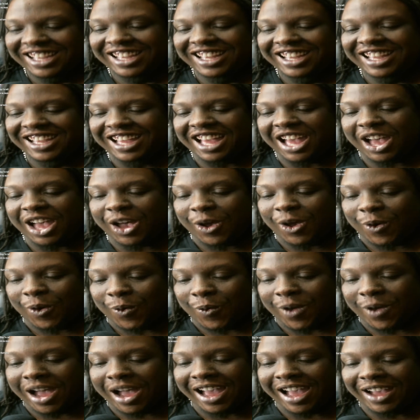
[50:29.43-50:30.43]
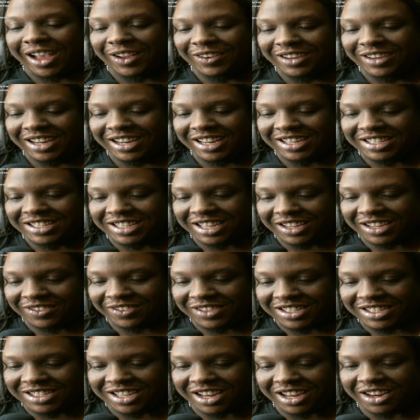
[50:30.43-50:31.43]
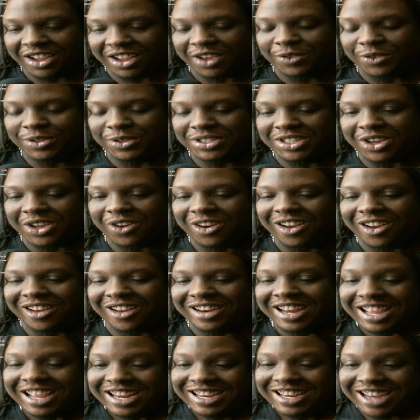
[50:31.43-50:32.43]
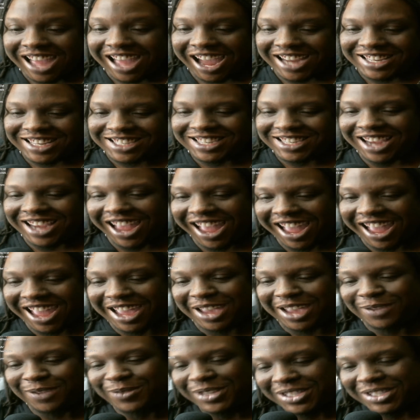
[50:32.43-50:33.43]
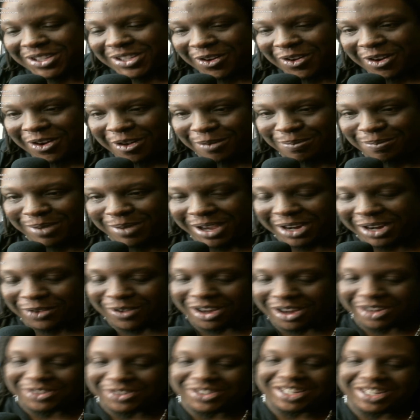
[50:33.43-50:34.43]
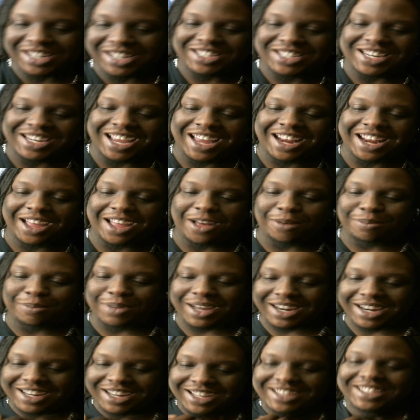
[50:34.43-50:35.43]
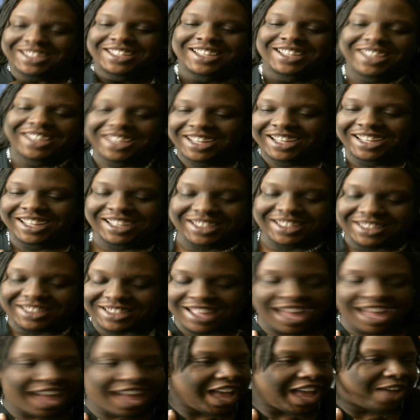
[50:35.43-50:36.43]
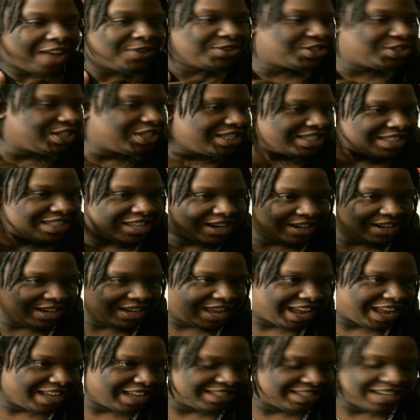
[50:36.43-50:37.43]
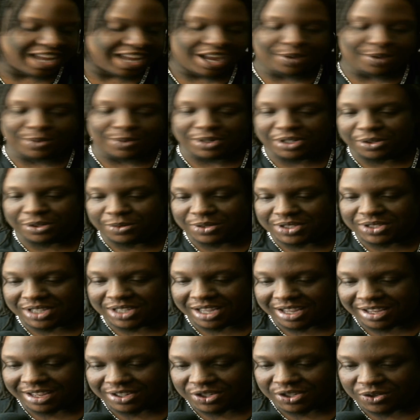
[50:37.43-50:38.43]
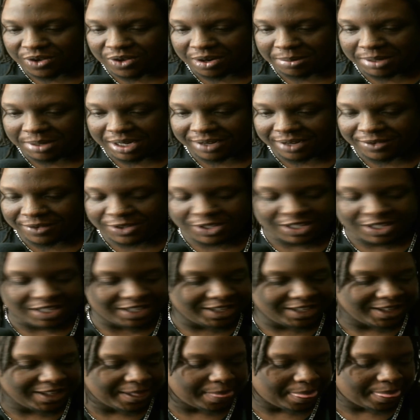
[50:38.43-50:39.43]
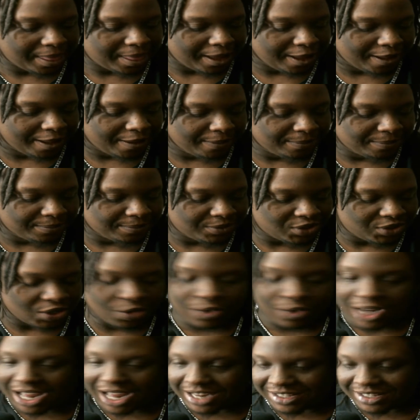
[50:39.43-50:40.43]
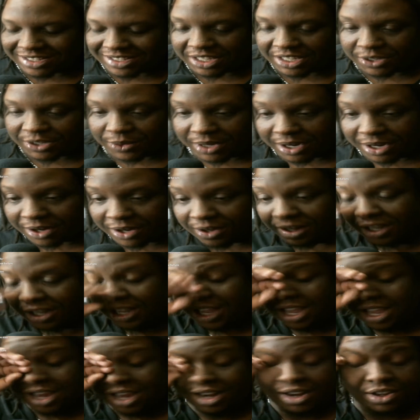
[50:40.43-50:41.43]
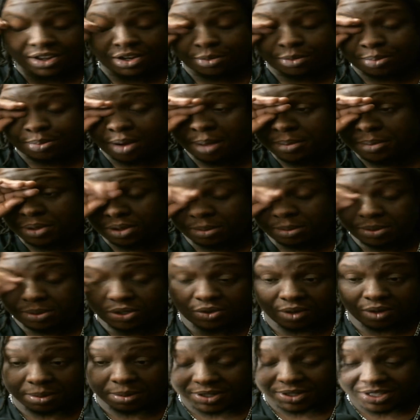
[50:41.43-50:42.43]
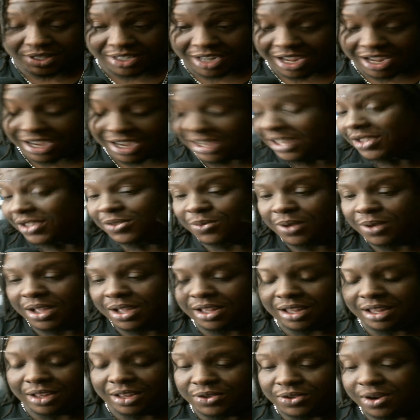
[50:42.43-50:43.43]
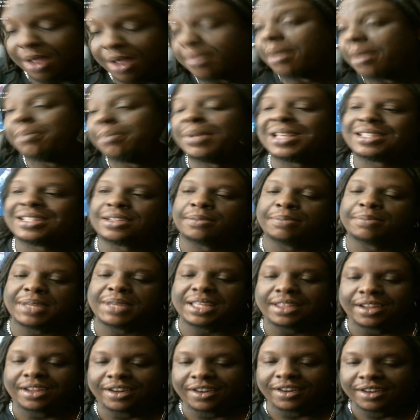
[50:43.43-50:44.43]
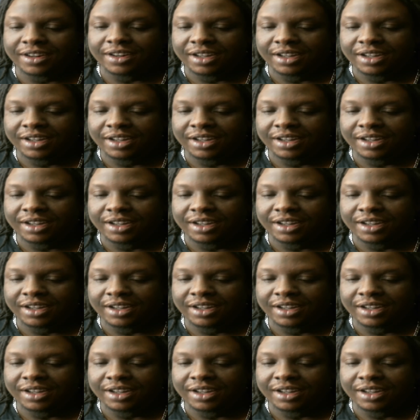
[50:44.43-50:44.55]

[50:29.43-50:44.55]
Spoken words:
Oh, wow, Nightshade. What's going on? Nightshade! What's going on, buddy? Welcome to the channel, buddy. I was just there last night when you was streaming everything. So glad to see you here. I know you're probably going to be streaming tonight as well. I'll try my best to be there.